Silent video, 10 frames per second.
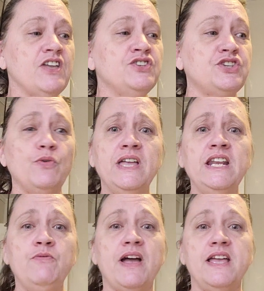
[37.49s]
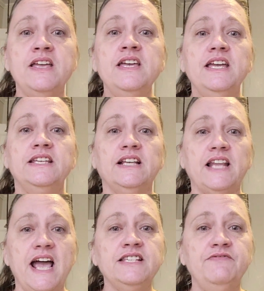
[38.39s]
So anyway, in the
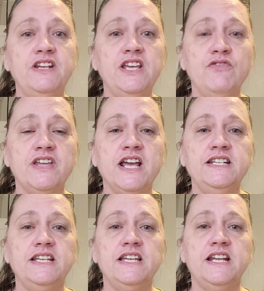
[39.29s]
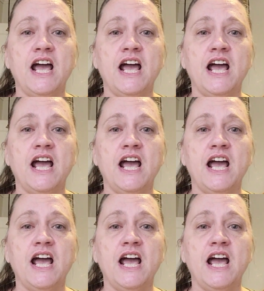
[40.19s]
last video that I did,